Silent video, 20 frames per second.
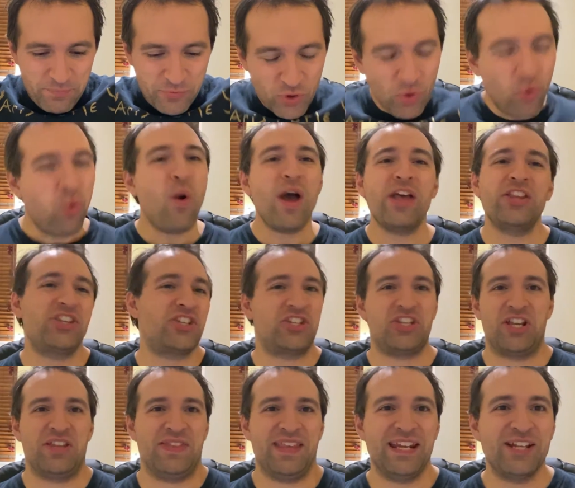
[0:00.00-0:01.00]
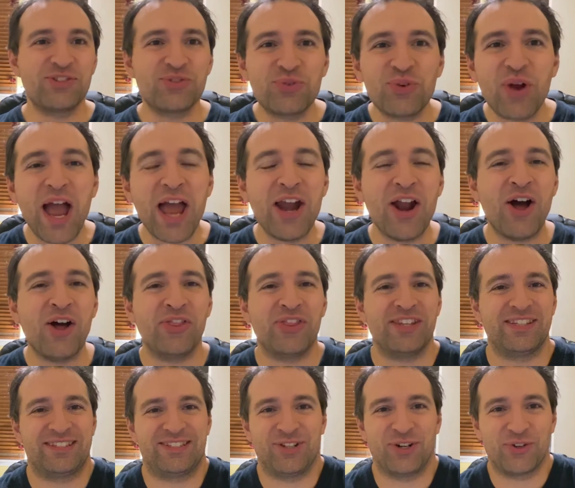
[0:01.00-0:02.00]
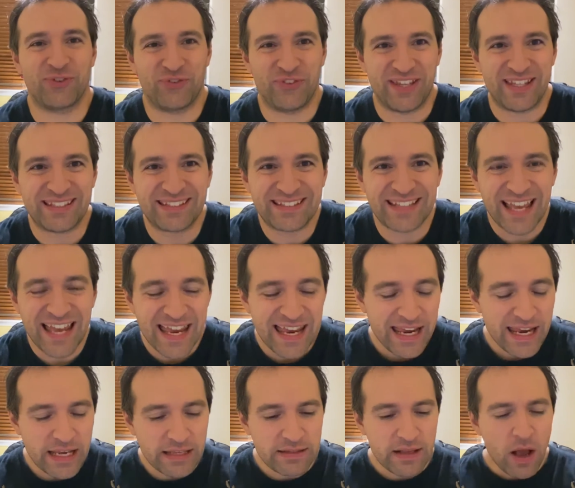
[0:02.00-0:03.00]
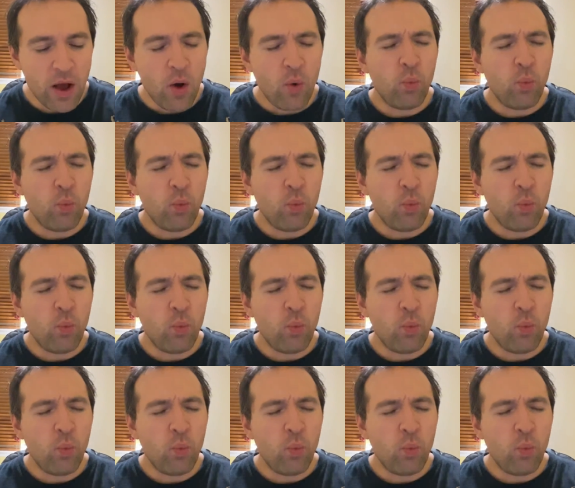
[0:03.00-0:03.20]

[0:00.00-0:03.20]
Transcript: question that is right on the surface is,